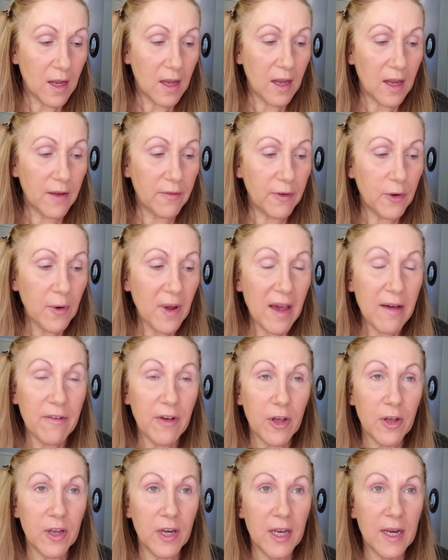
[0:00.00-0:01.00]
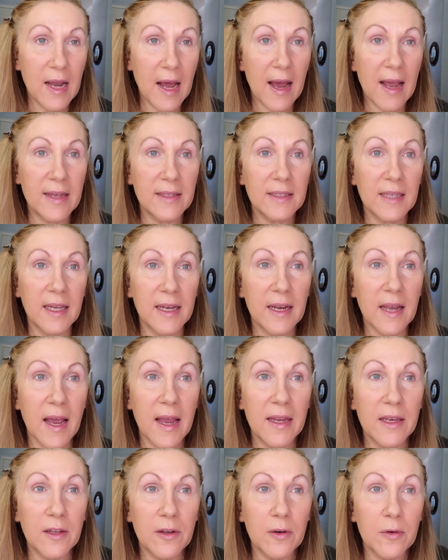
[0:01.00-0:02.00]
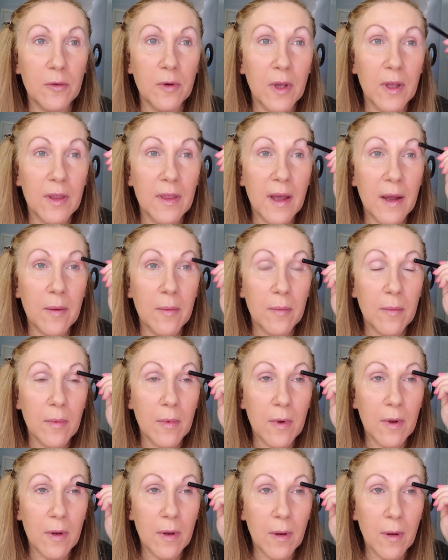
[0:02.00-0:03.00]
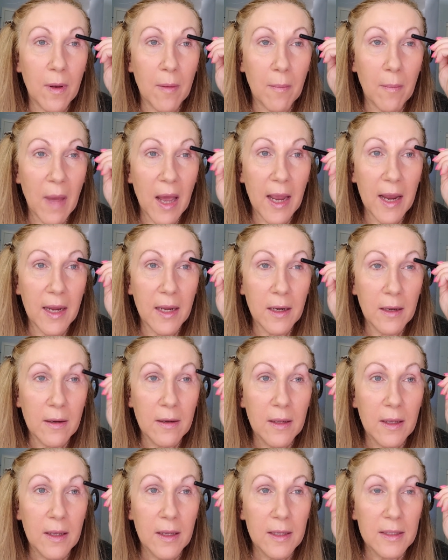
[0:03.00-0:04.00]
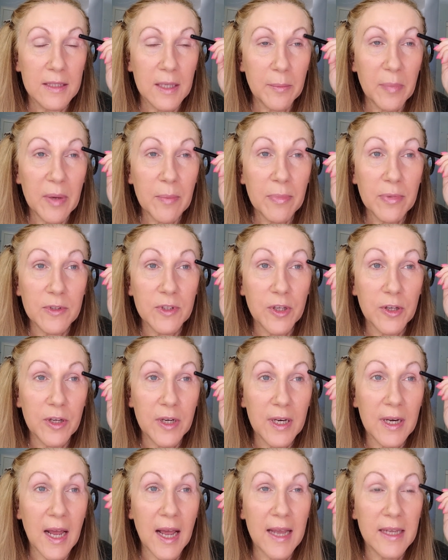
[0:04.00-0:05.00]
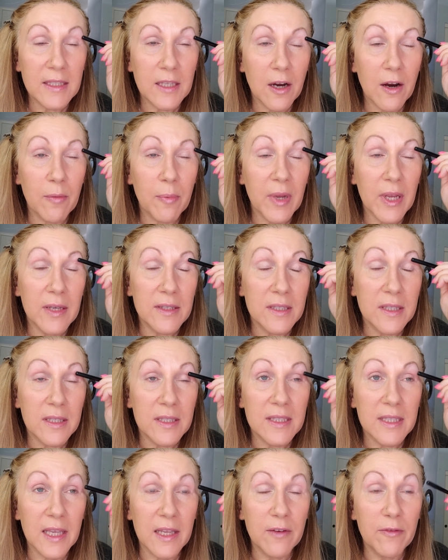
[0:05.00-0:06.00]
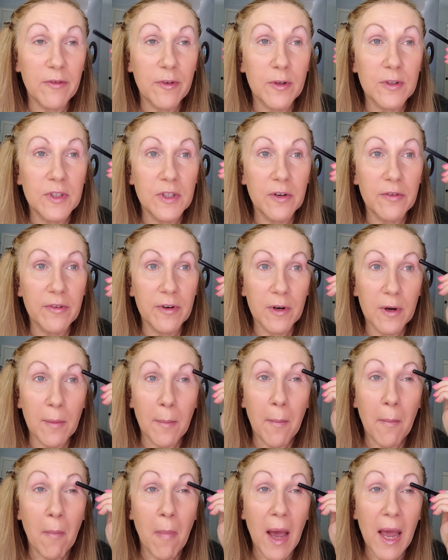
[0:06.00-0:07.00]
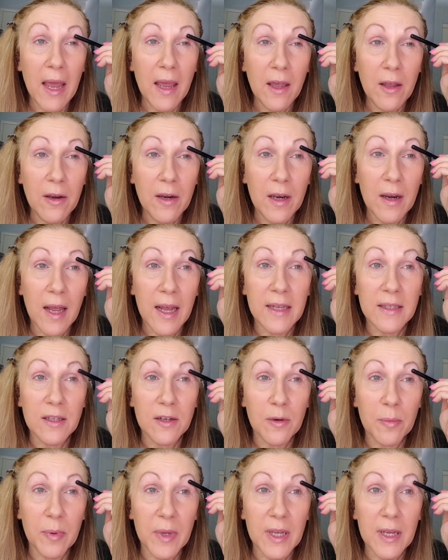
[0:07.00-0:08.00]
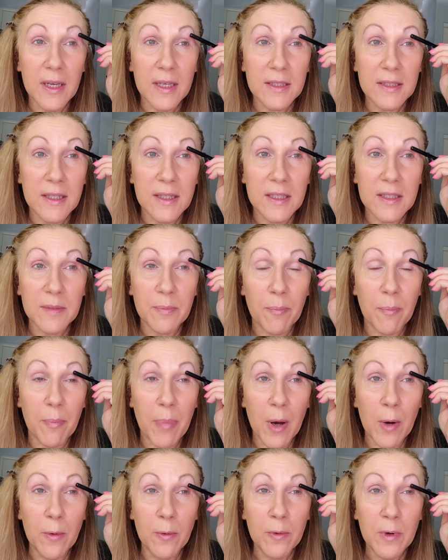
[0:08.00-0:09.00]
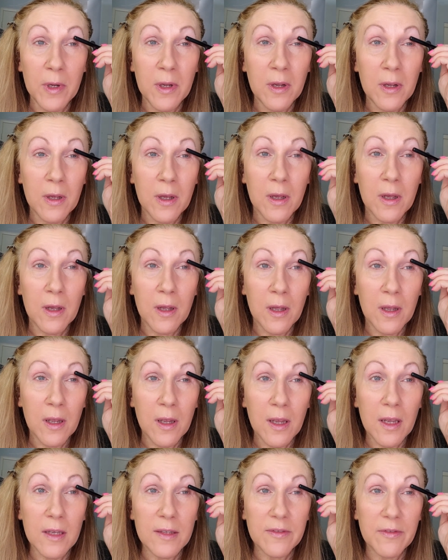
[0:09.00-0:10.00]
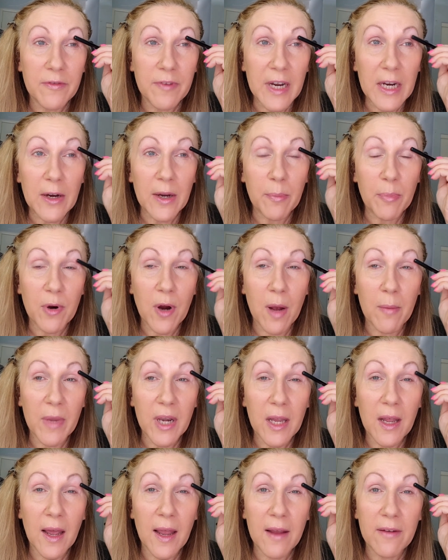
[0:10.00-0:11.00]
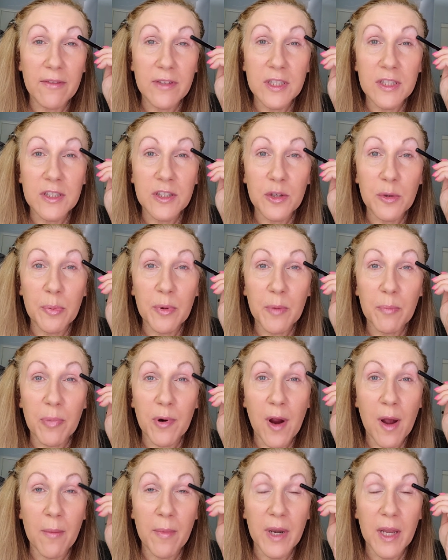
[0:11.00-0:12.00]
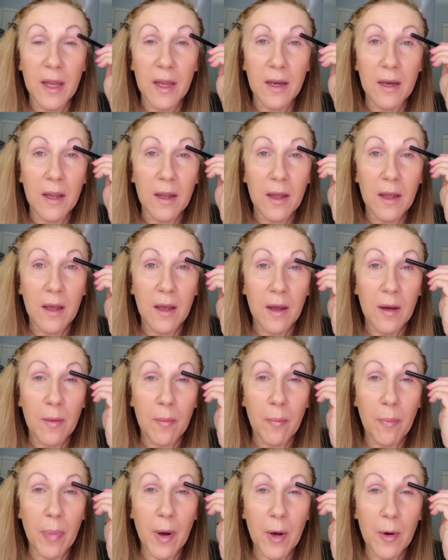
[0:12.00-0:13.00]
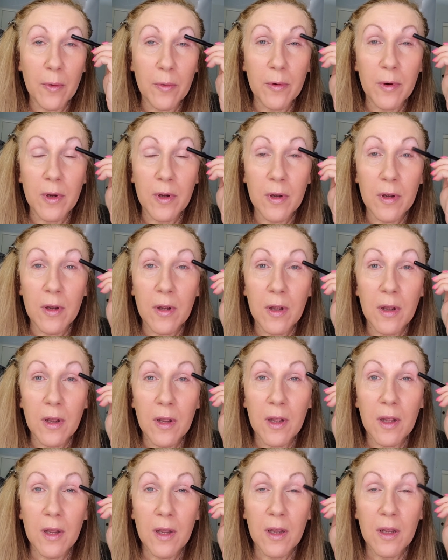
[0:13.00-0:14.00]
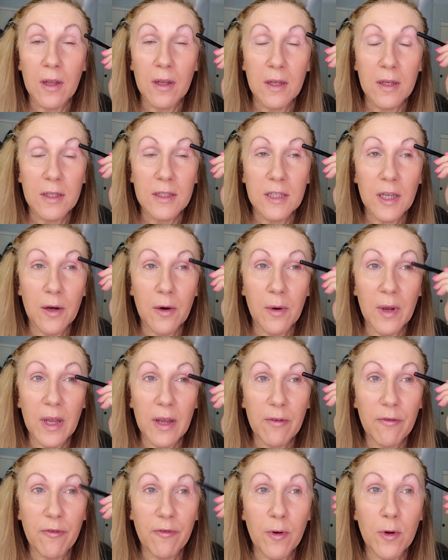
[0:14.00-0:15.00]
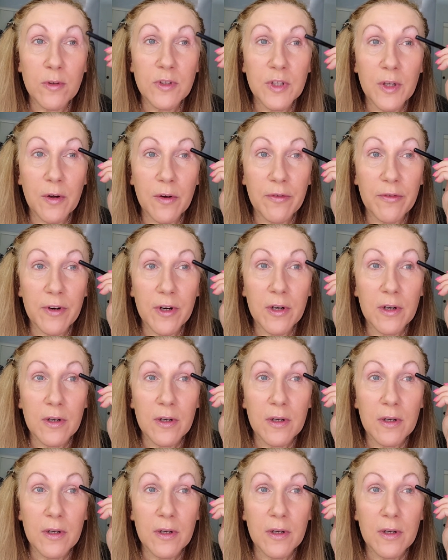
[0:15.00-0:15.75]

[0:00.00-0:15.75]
If you have hooded eyes like I do, and that mine, some people's hooded eyes are because the skin folds over. My hooded eyes are because this bone is very prominent. I have a super prominent bone, so it folds over.